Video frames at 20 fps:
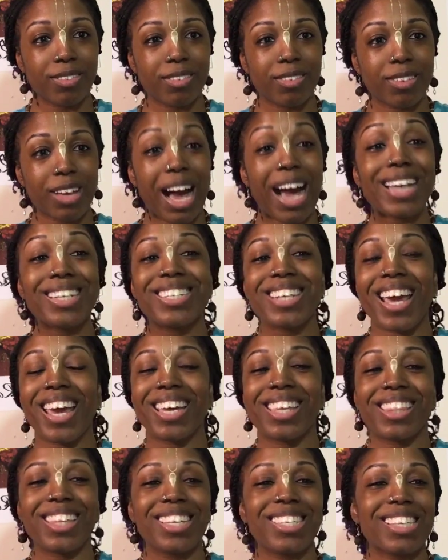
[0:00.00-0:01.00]
I take
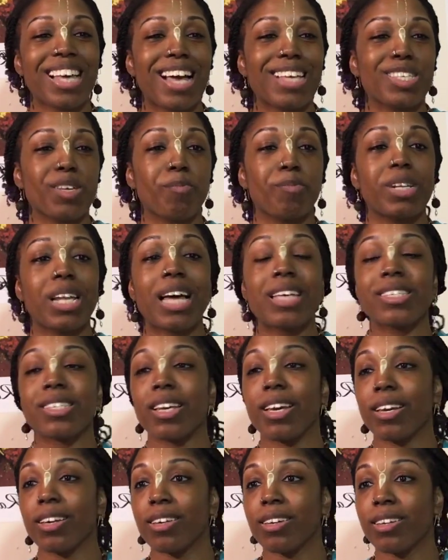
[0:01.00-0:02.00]
this as a
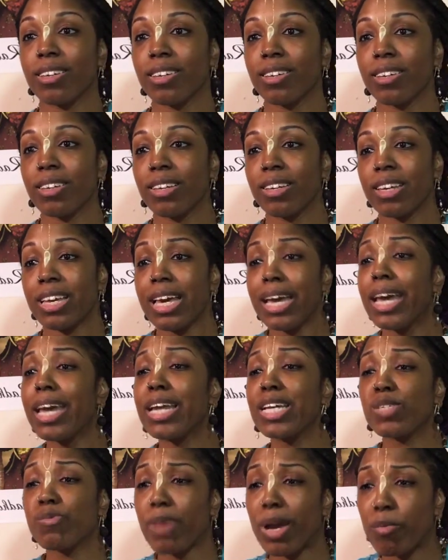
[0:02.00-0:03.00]
blessing. It
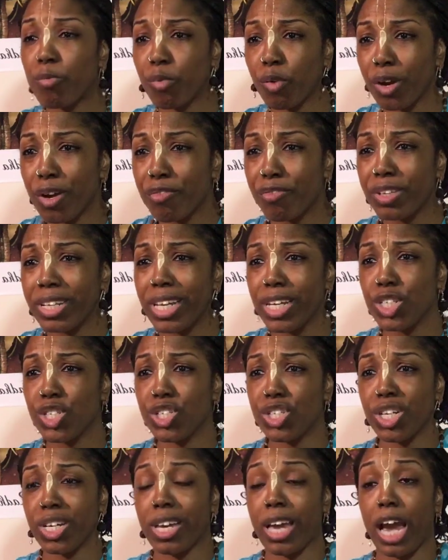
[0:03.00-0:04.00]
is my privilege
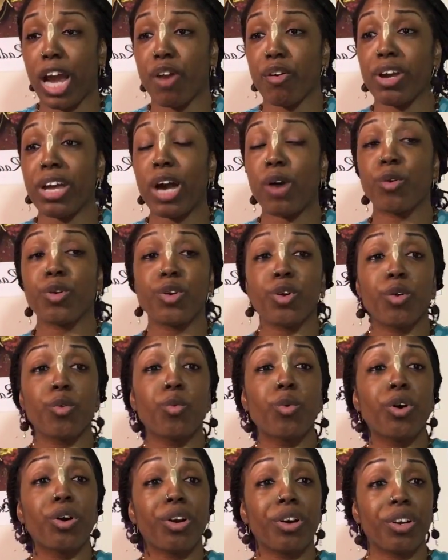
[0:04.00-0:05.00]
to carry out your
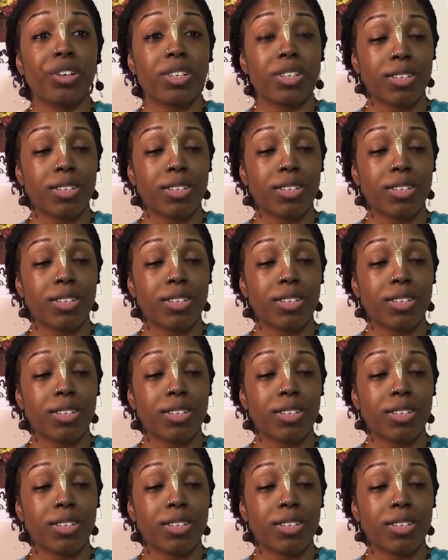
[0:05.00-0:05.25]
word.